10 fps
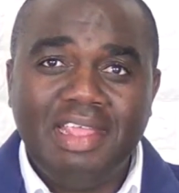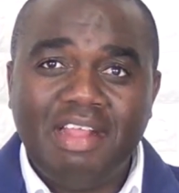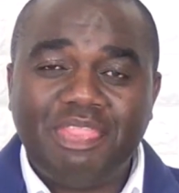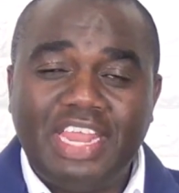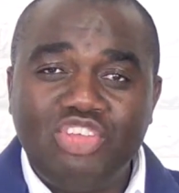
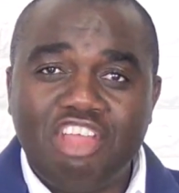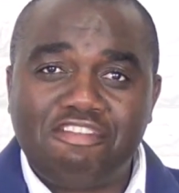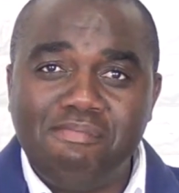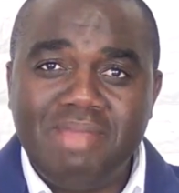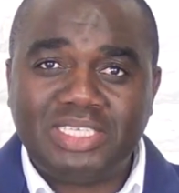then you
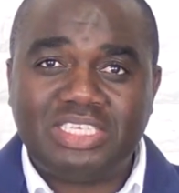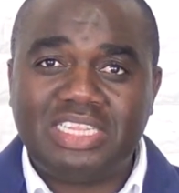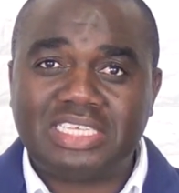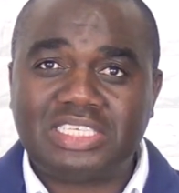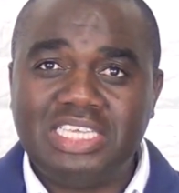have missed
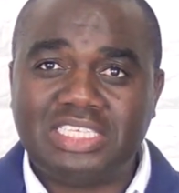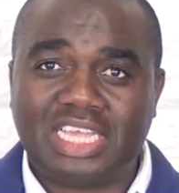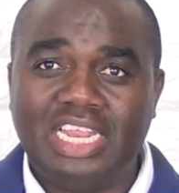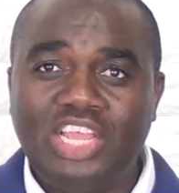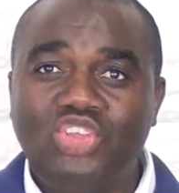the
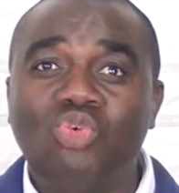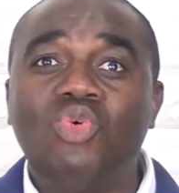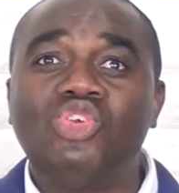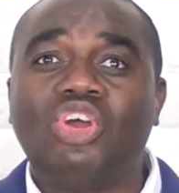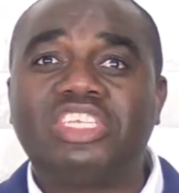season. You
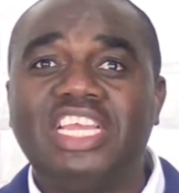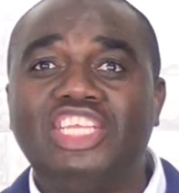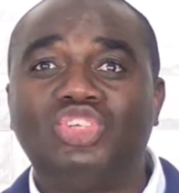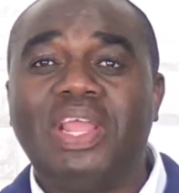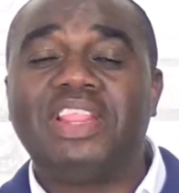will not
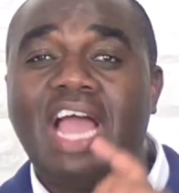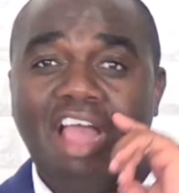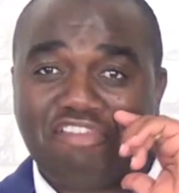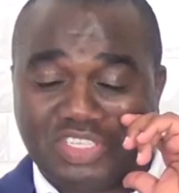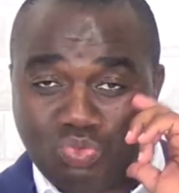enjoy the
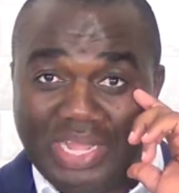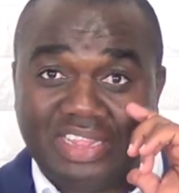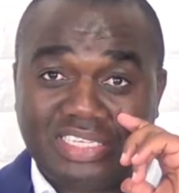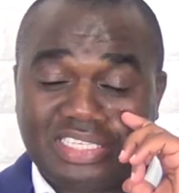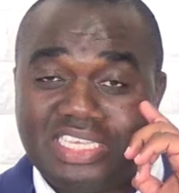harvest. When
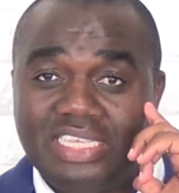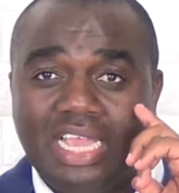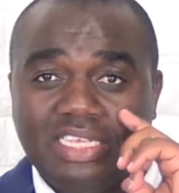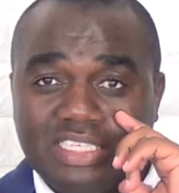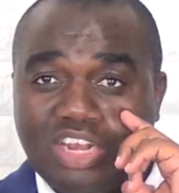the
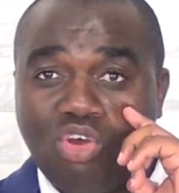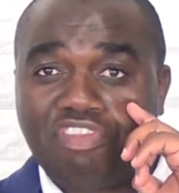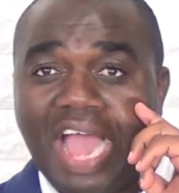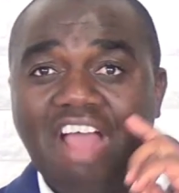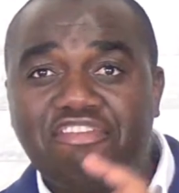season of
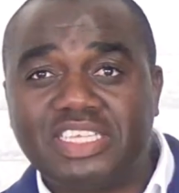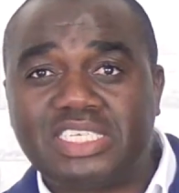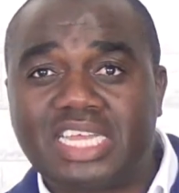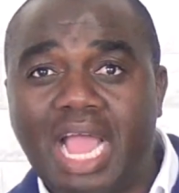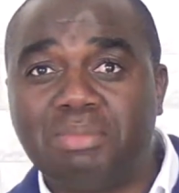
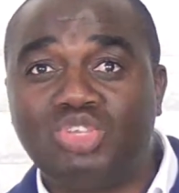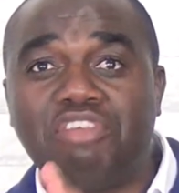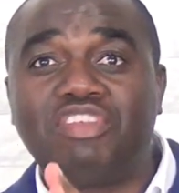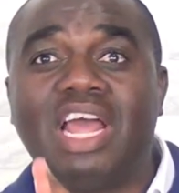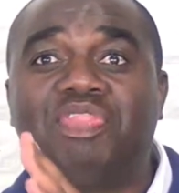harvest comes, you
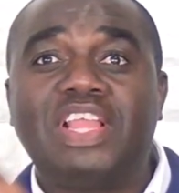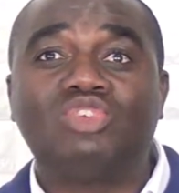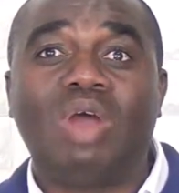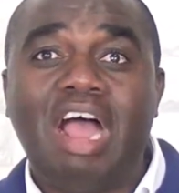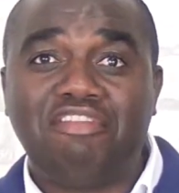have nothing
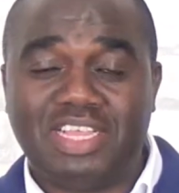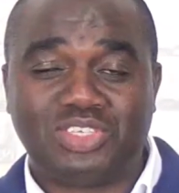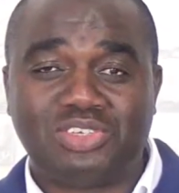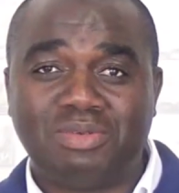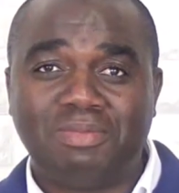to
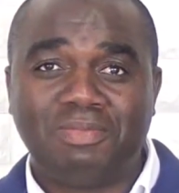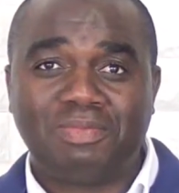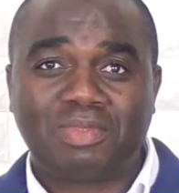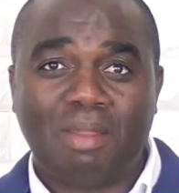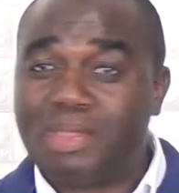harvest.
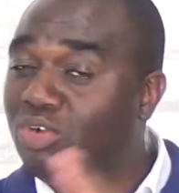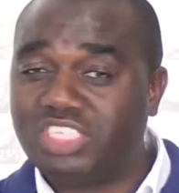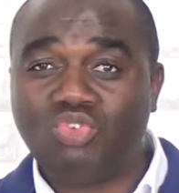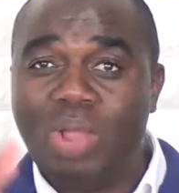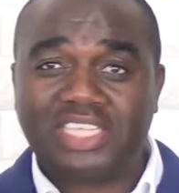Because
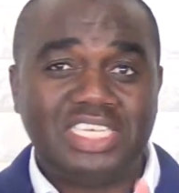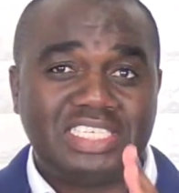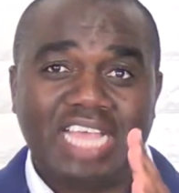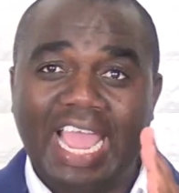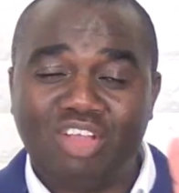it works in
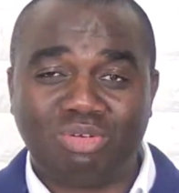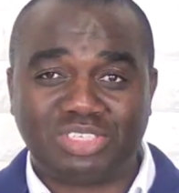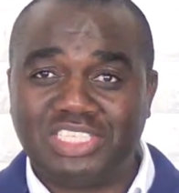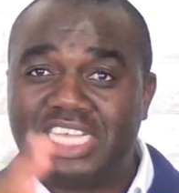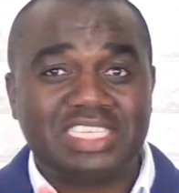
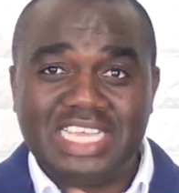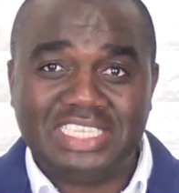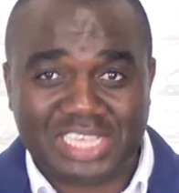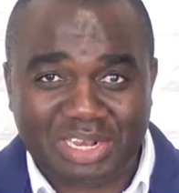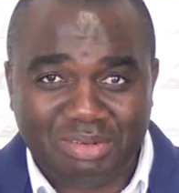cycles. It's a
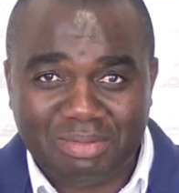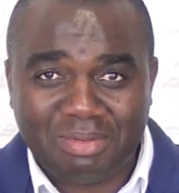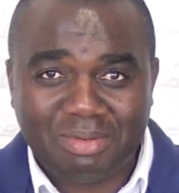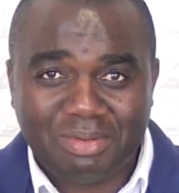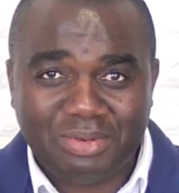season.
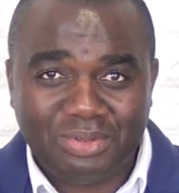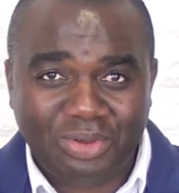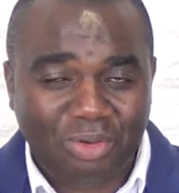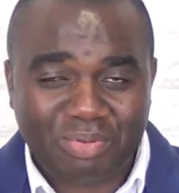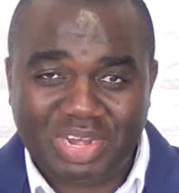
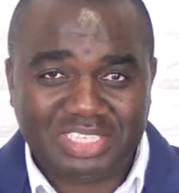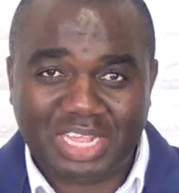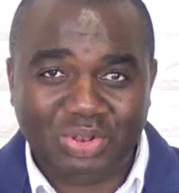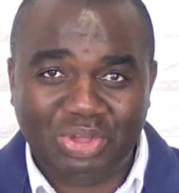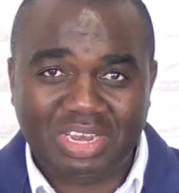Oh, praise
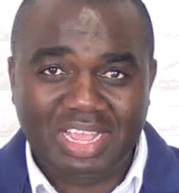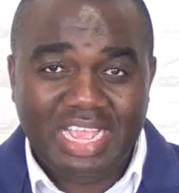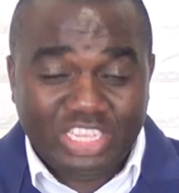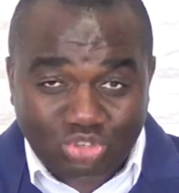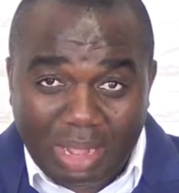the Lord.
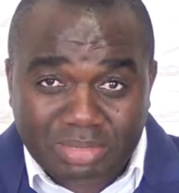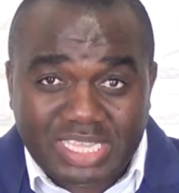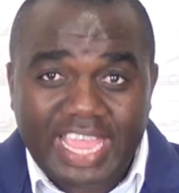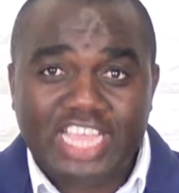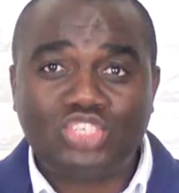So I'm
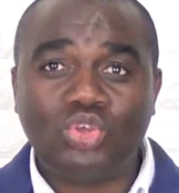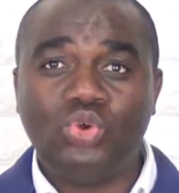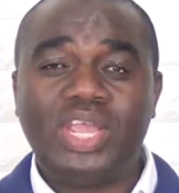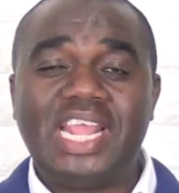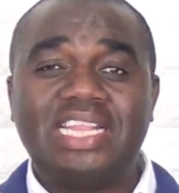saying to
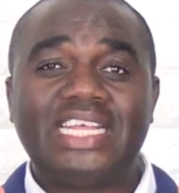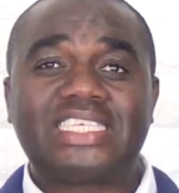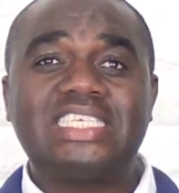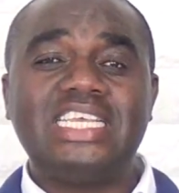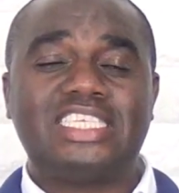you, in the
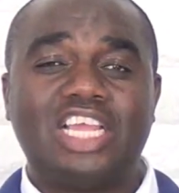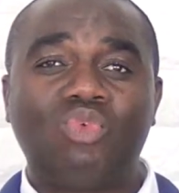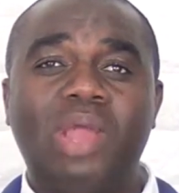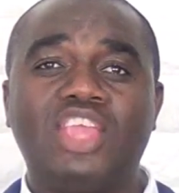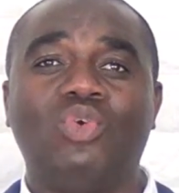
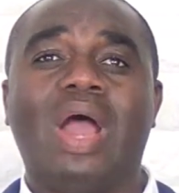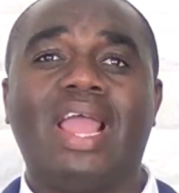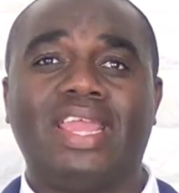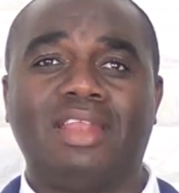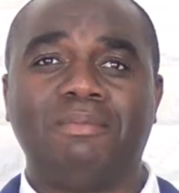season where you
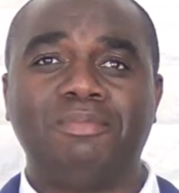are in,